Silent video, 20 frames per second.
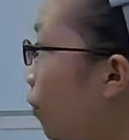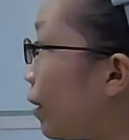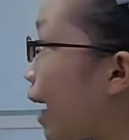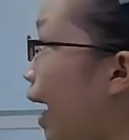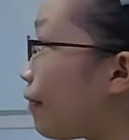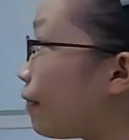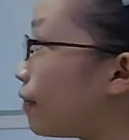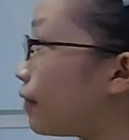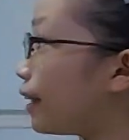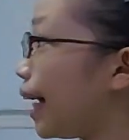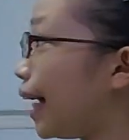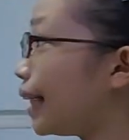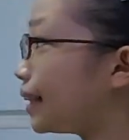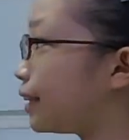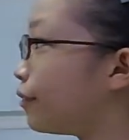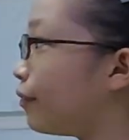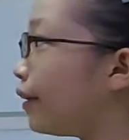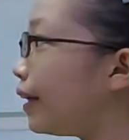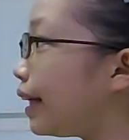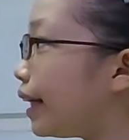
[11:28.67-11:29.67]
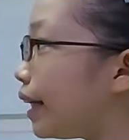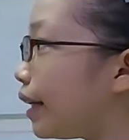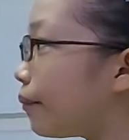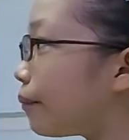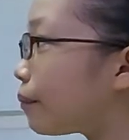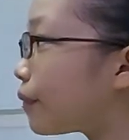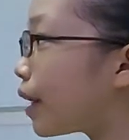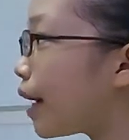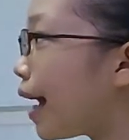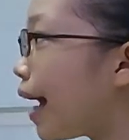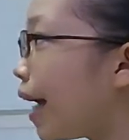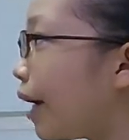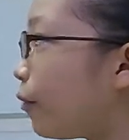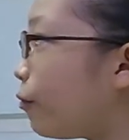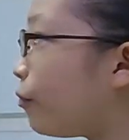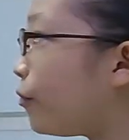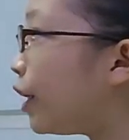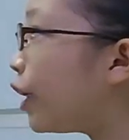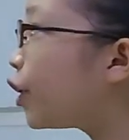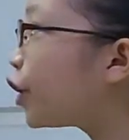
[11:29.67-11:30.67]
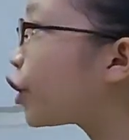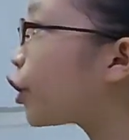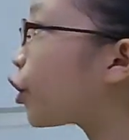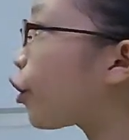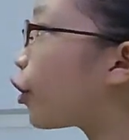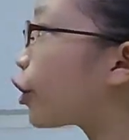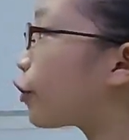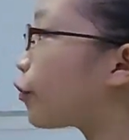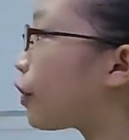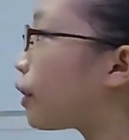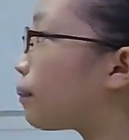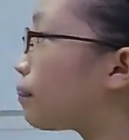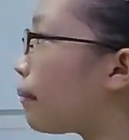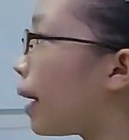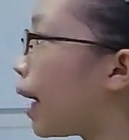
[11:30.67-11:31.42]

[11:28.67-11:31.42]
We have late fee, a fee charged for